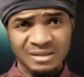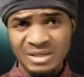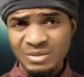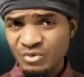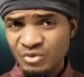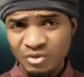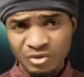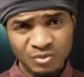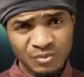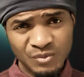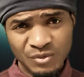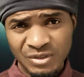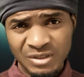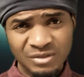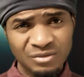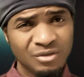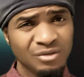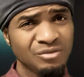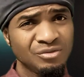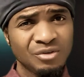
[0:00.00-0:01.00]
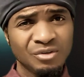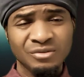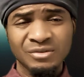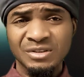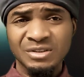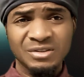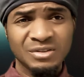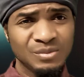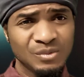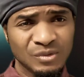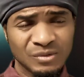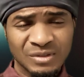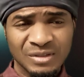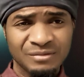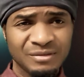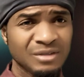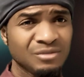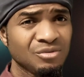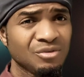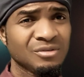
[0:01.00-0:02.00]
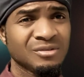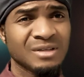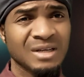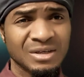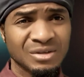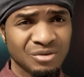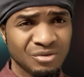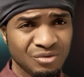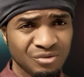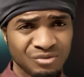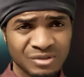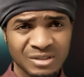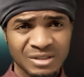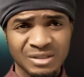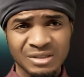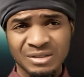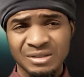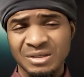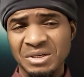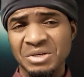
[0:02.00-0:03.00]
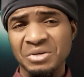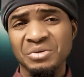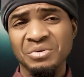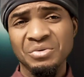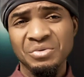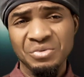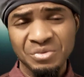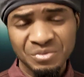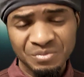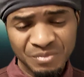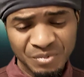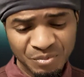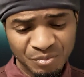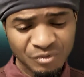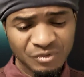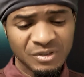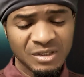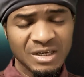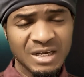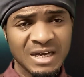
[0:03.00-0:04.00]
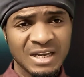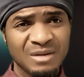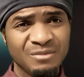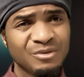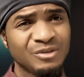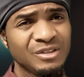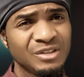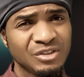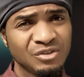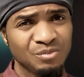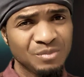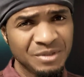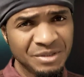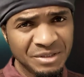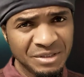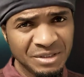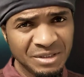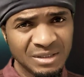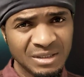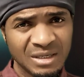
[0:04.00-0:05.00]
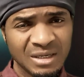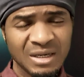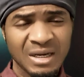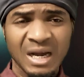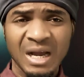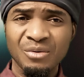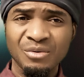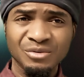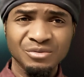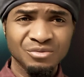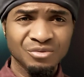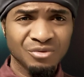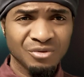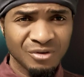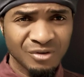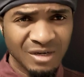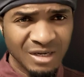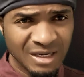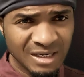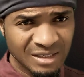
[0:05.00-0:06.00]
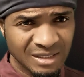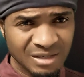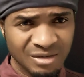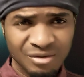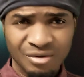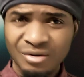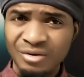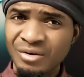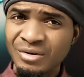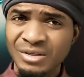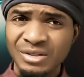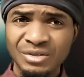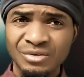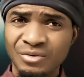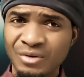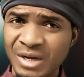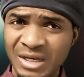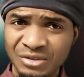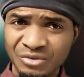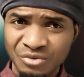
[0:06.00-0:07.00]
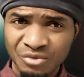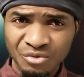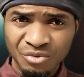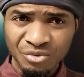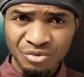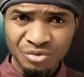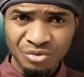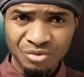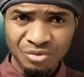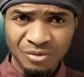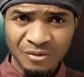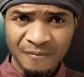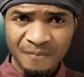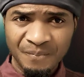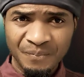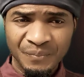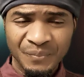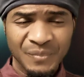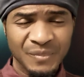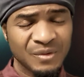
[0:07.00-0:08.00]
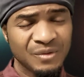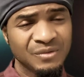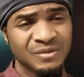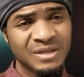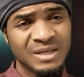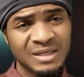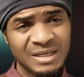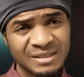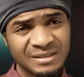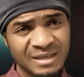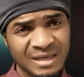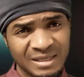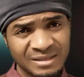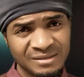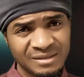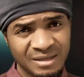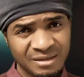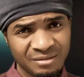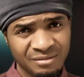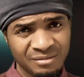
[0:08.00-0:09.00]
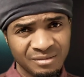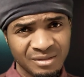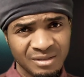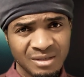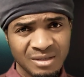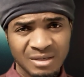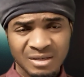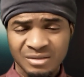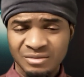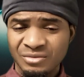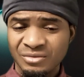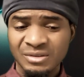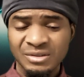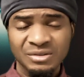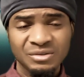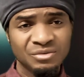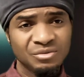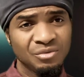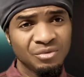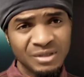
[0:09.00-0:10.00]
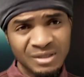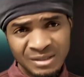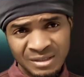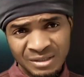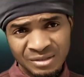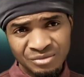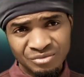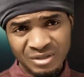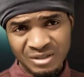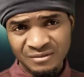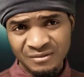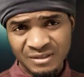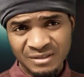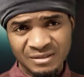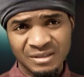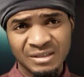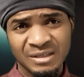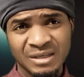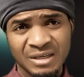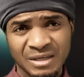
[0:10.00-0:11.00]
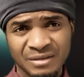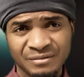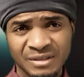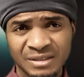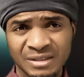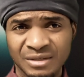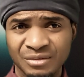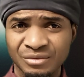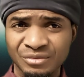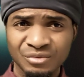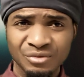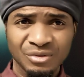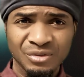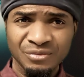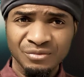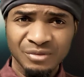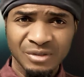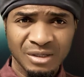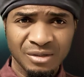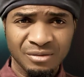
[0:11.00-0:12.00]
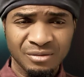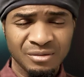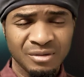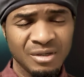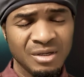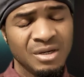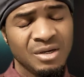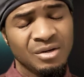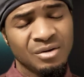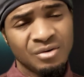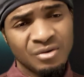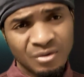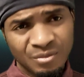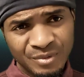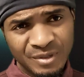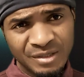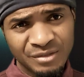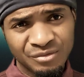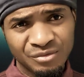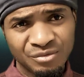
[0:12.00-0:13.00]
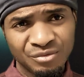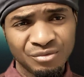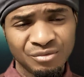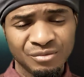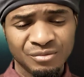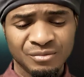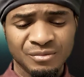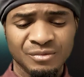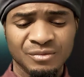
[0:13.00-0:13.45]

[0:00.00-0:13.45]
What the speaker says: Let me just be honest. Don't just deceive yourself and just carry on those say, oh, people say Ghana money is big. I want to come to Ghana. Hungry go cash you. Because Ghana is hard now. So this is the only relief advice that I have that I want to give now. God bless you.